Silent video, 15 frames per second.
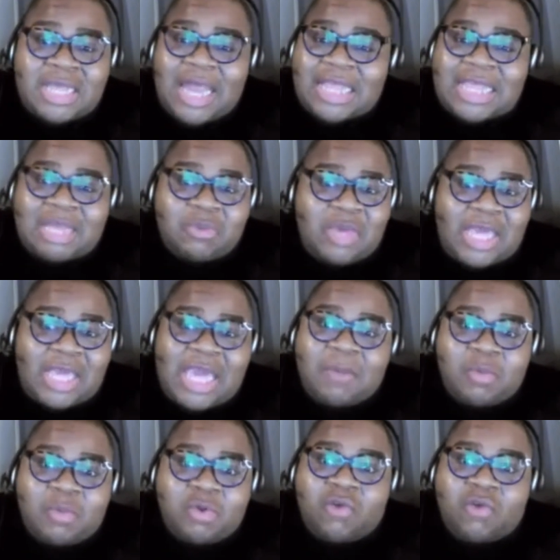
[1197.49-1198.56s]
And I think we
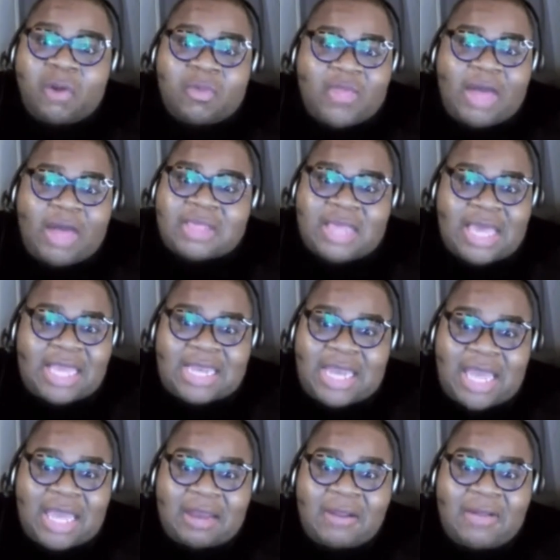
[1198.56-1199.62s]
can't move on without saying
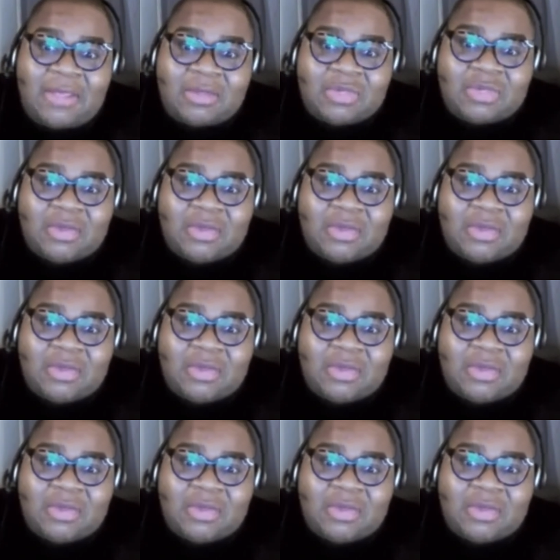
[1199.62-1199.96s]
that. So I